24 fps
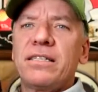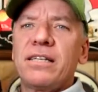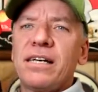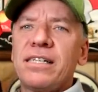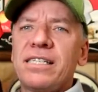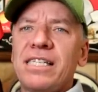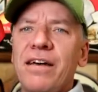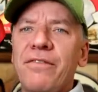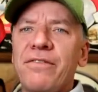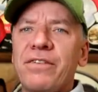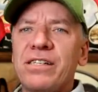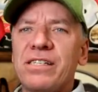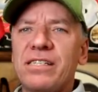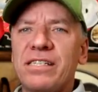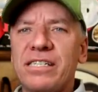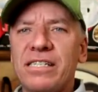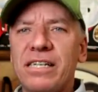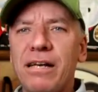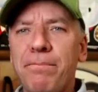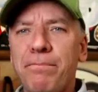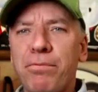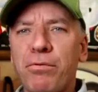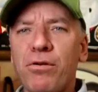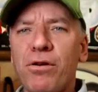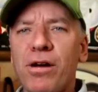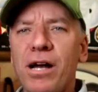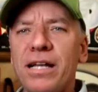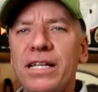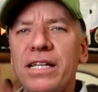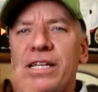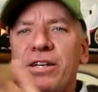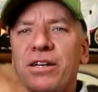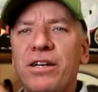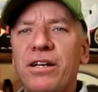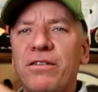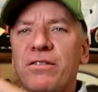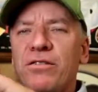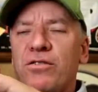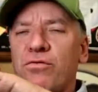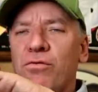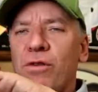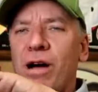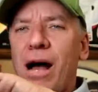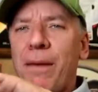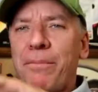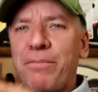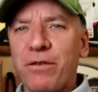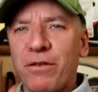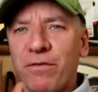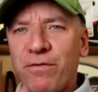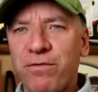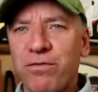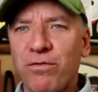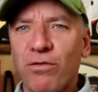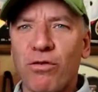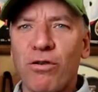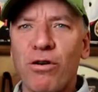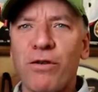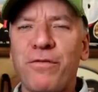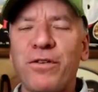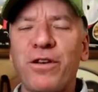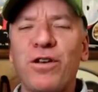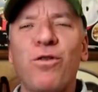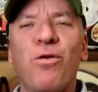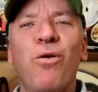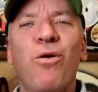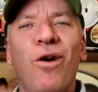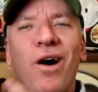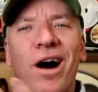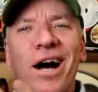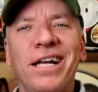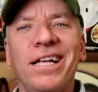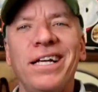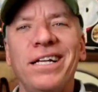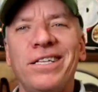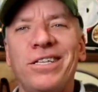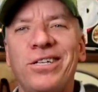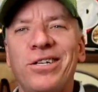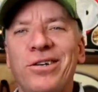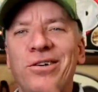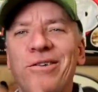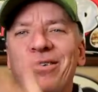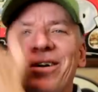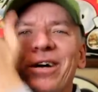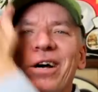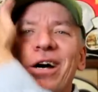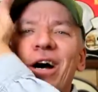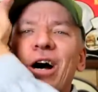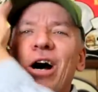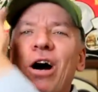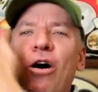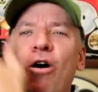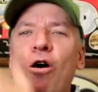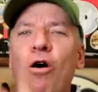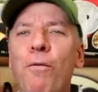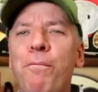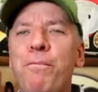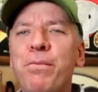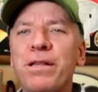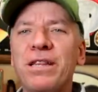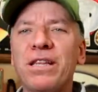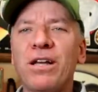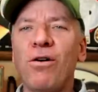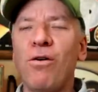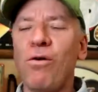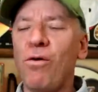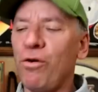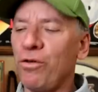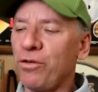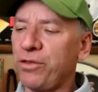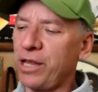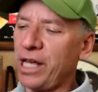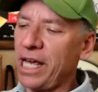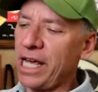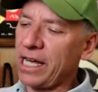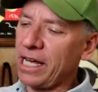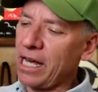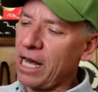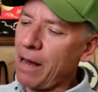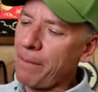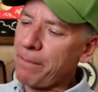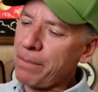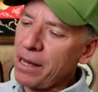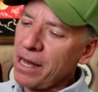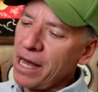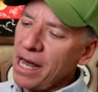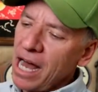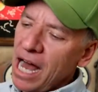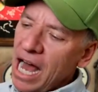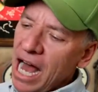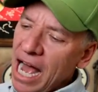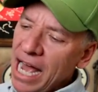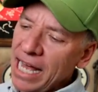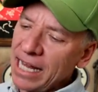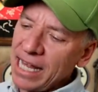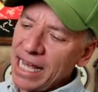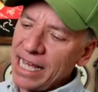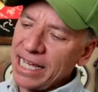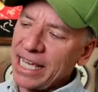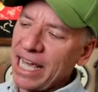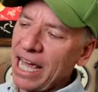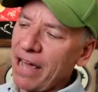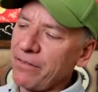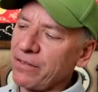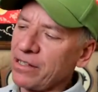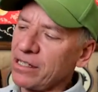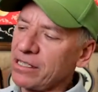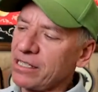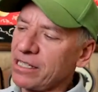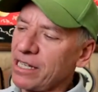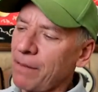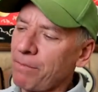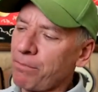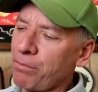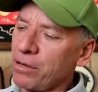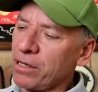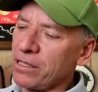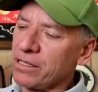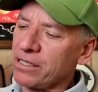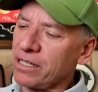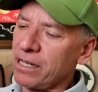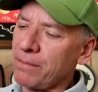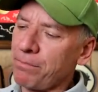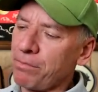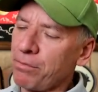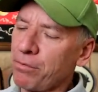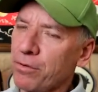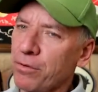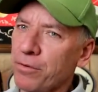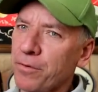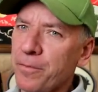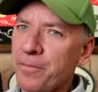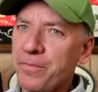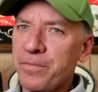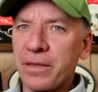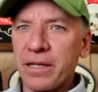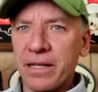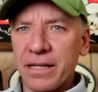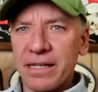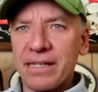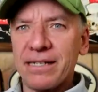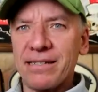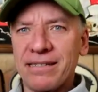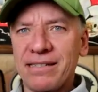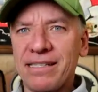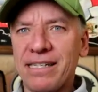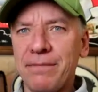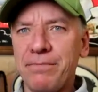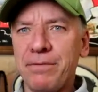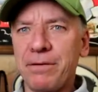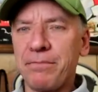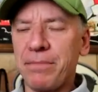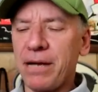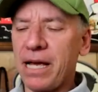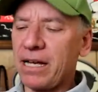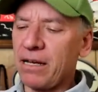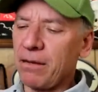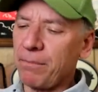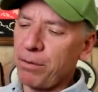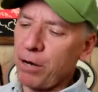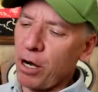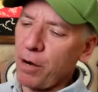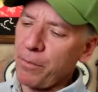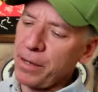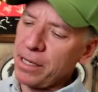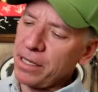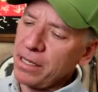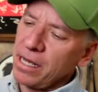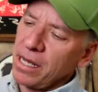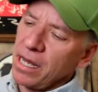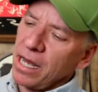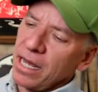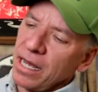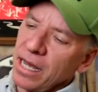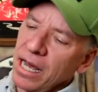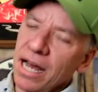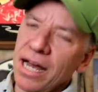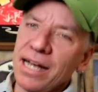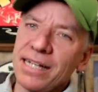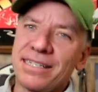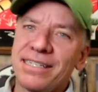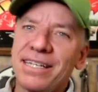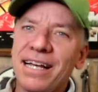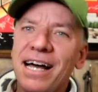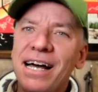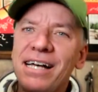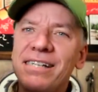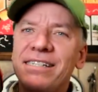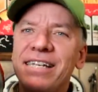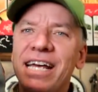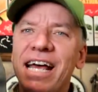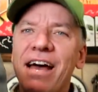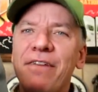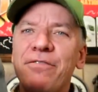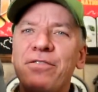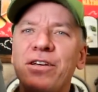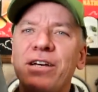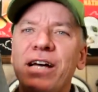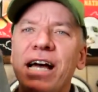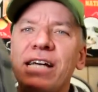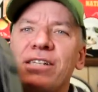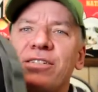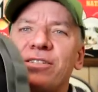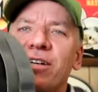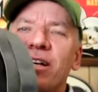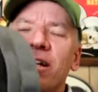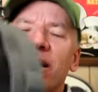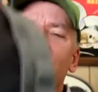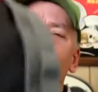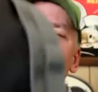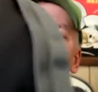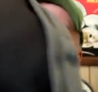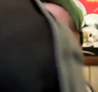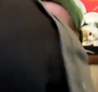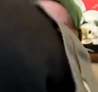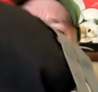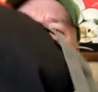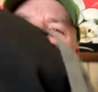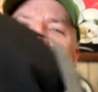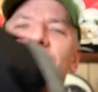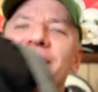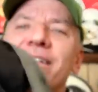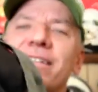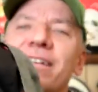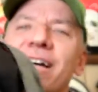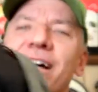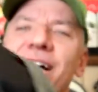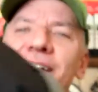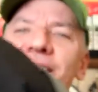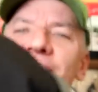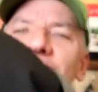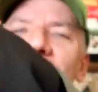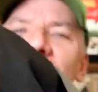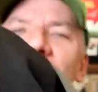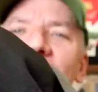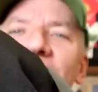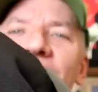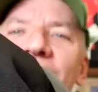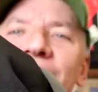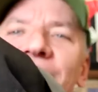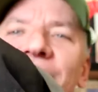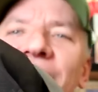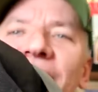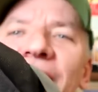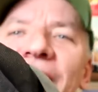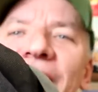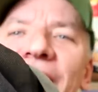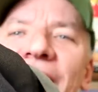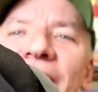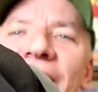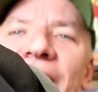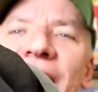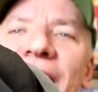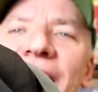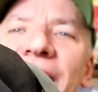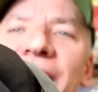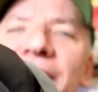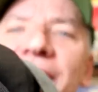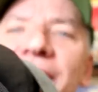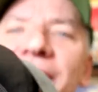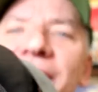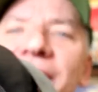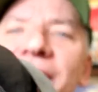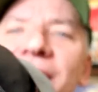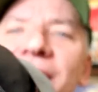Does have a zipper on it. You could drop the floor if you wanted to. Open the whole thing up. I like having a separate zipper sleeping bag compartment. You guys are going to like this. It does have a